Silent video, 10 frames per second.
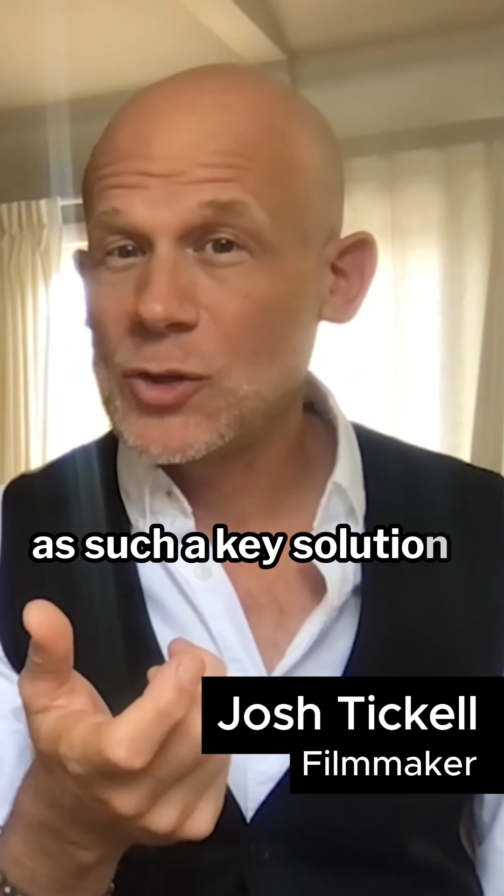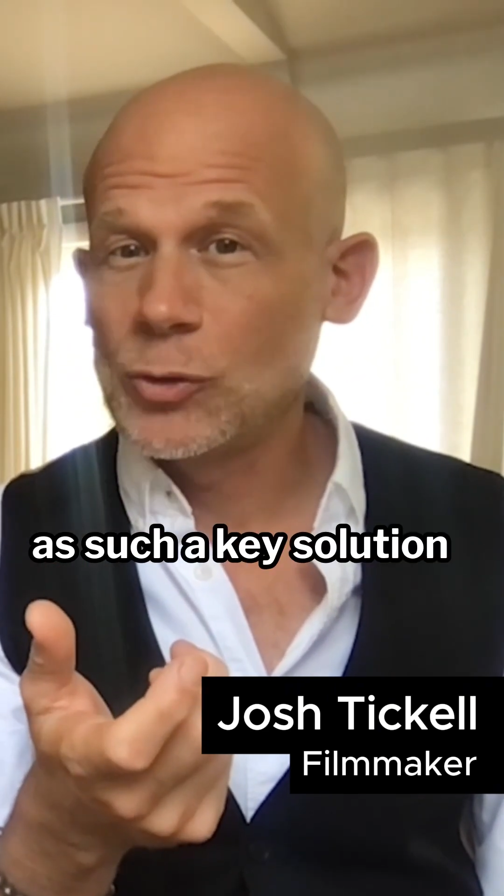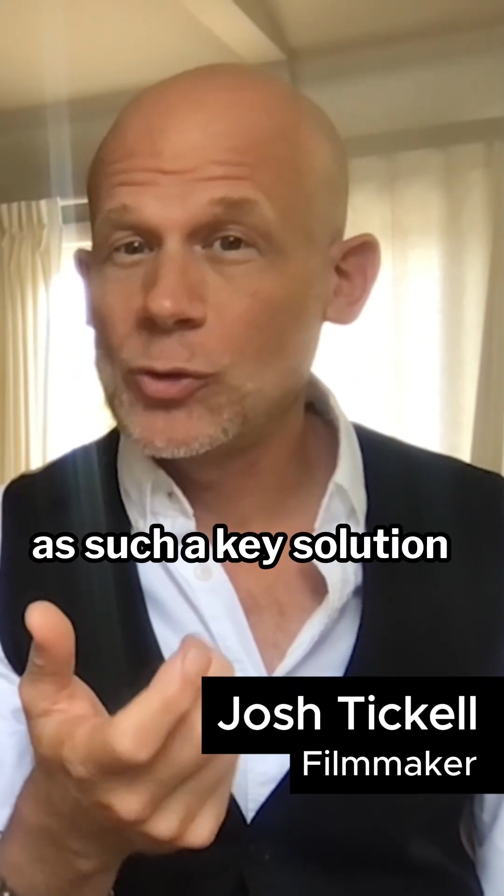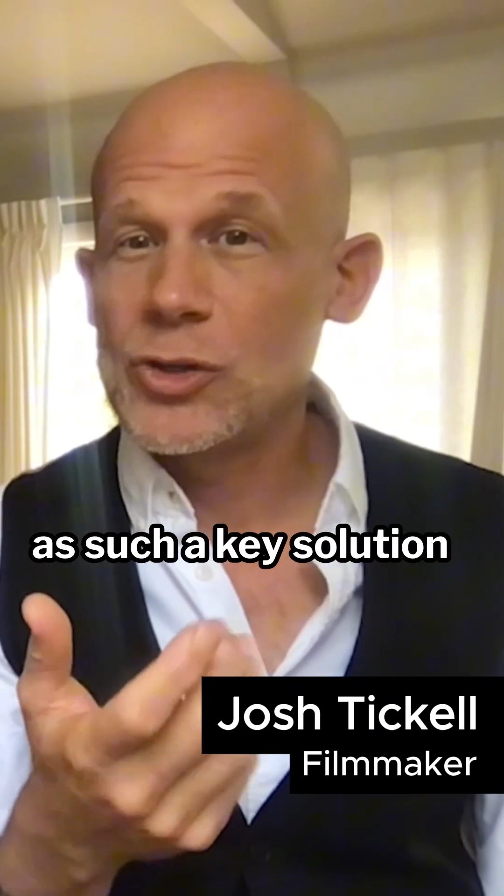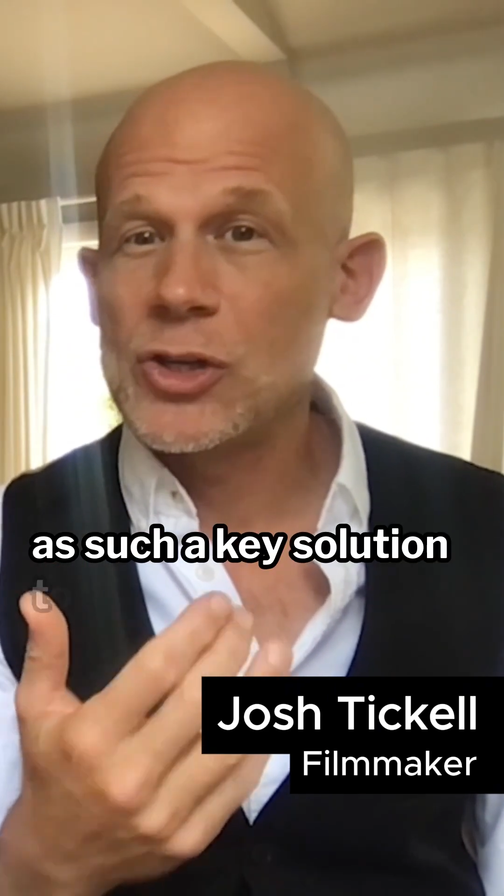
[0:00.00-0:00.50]

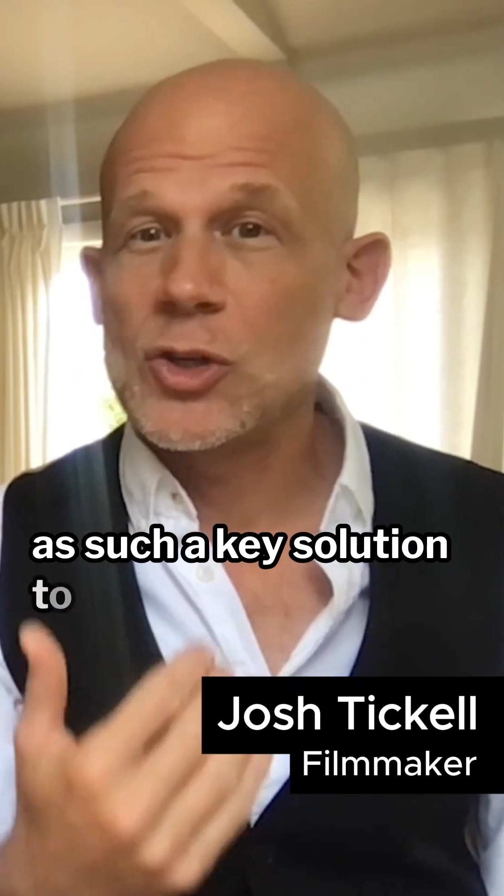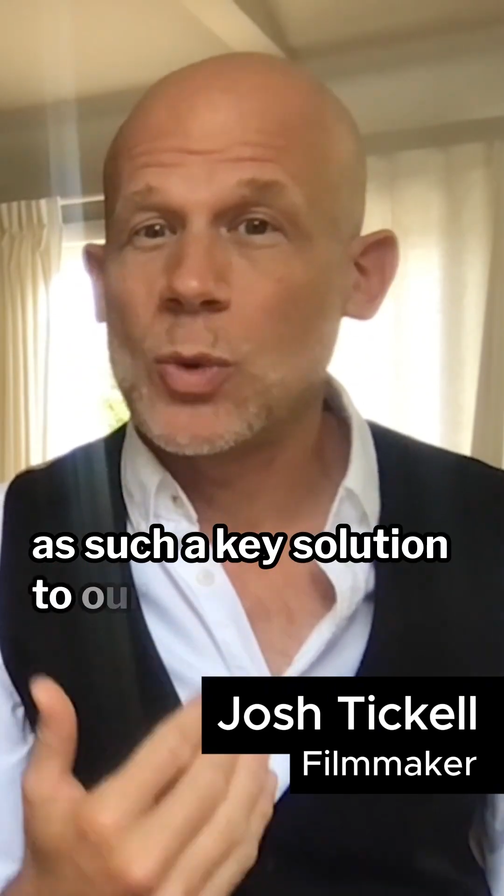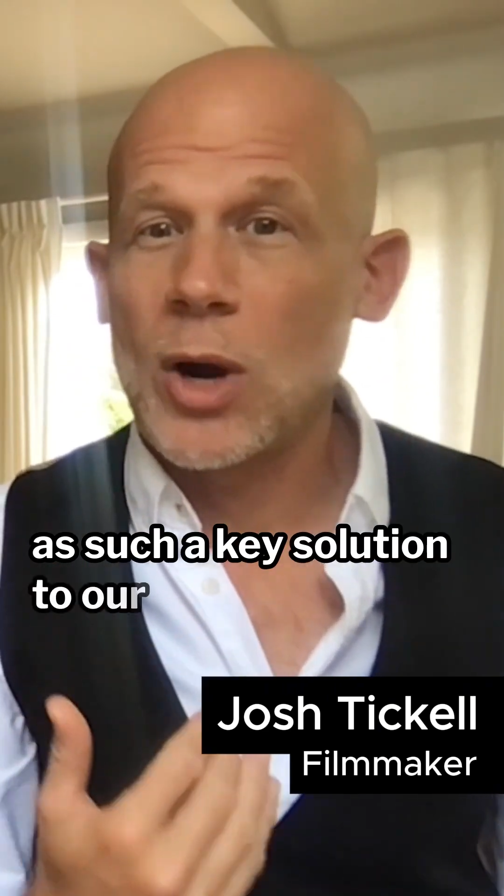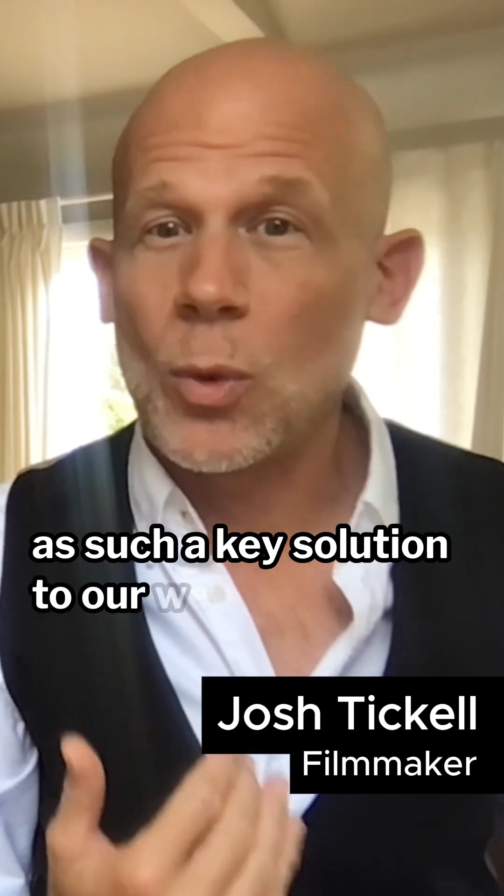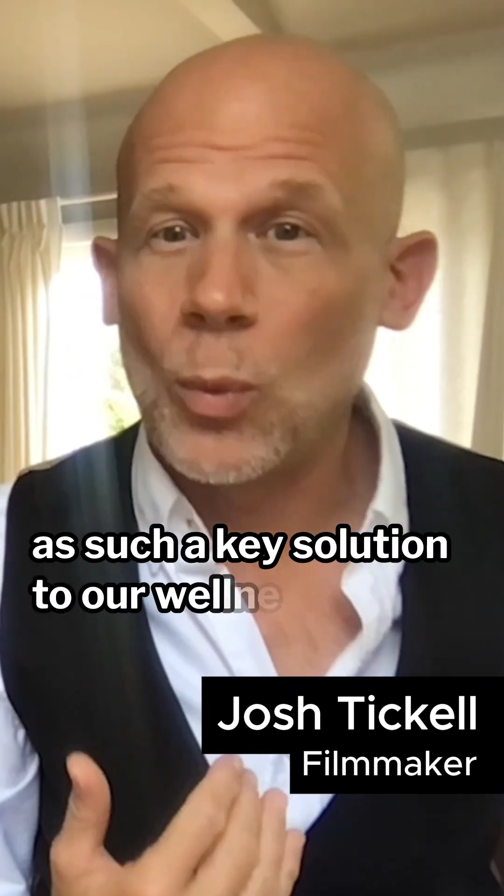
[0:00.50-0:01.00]
solution
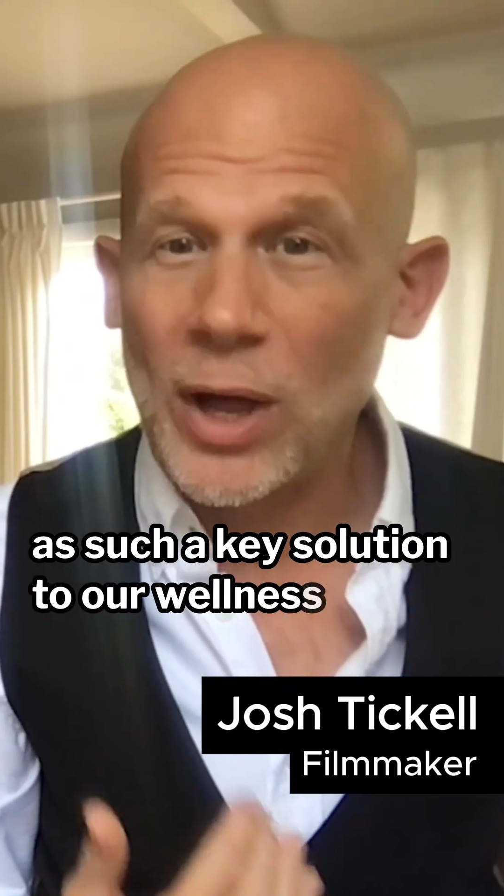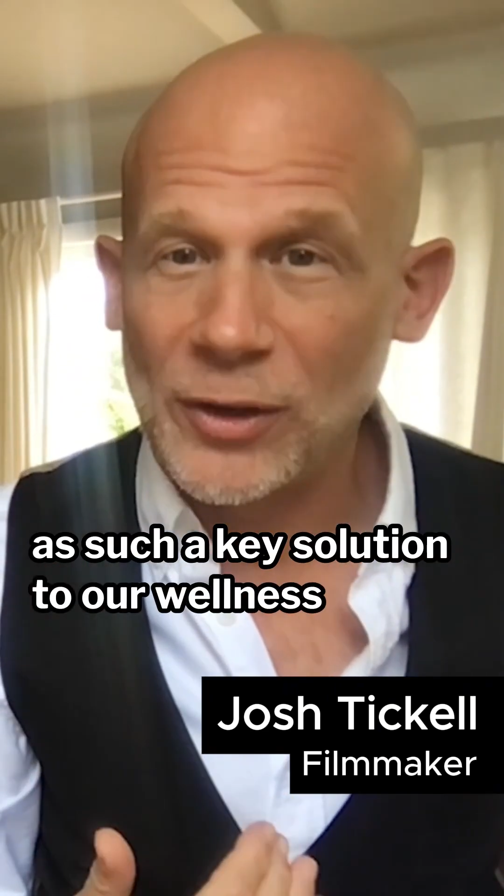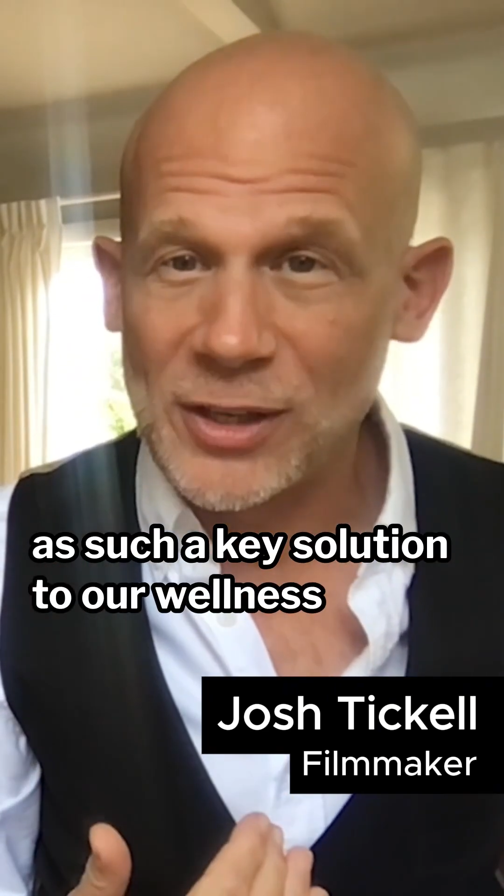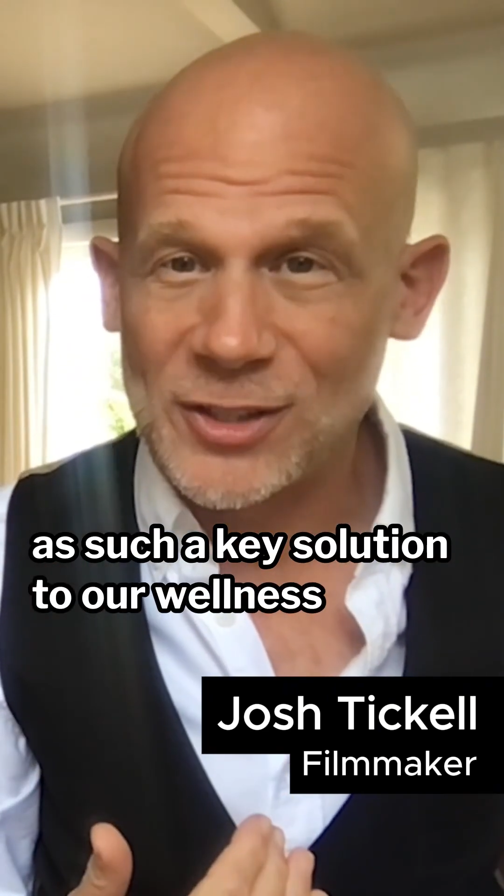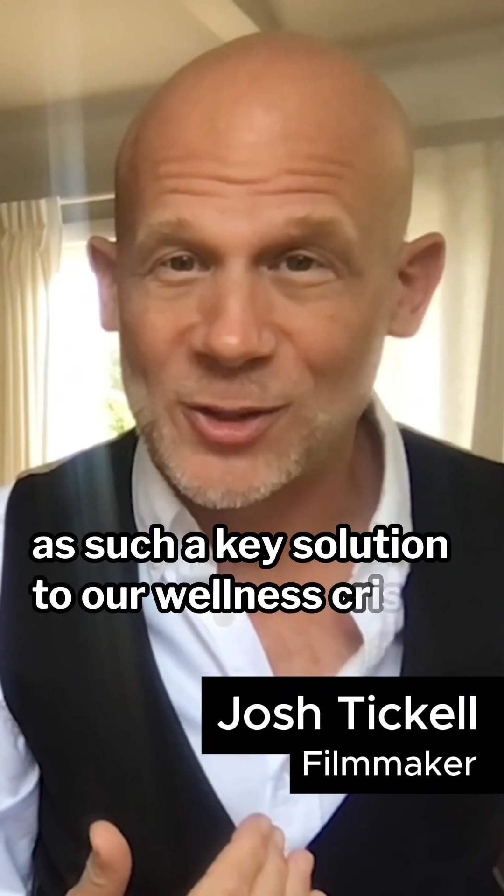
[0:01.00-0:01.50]
to our
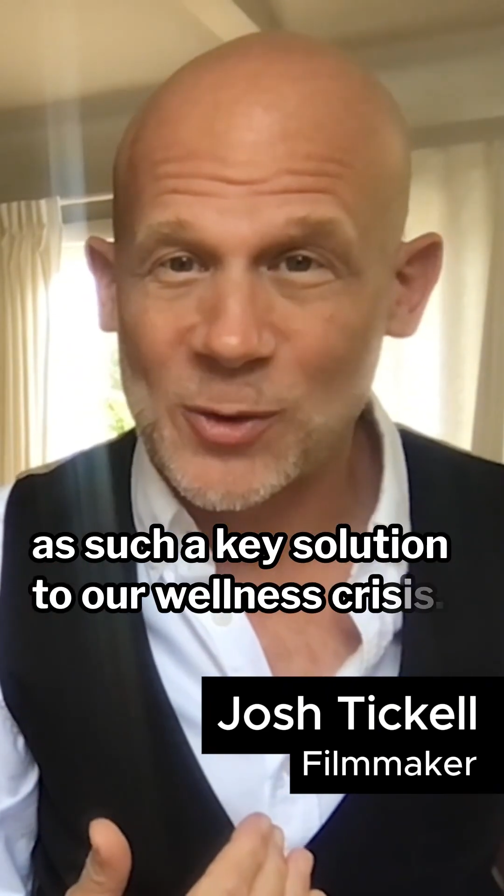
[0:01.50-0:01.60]
wellness